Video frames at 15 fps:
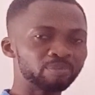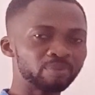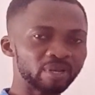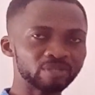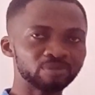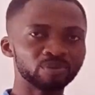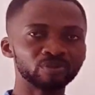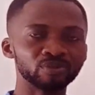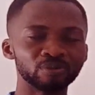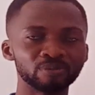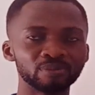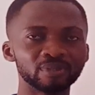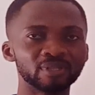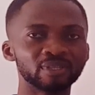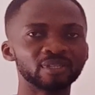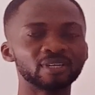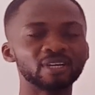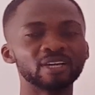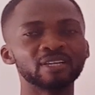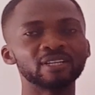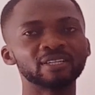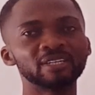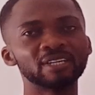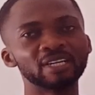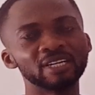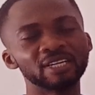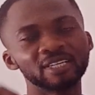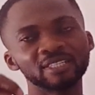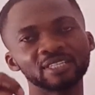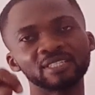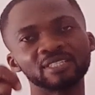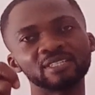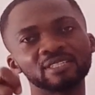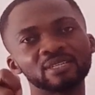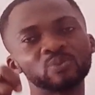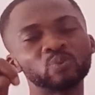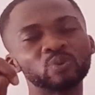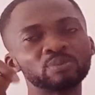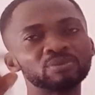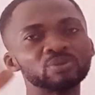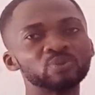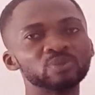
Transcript: Plasmodium that is equipped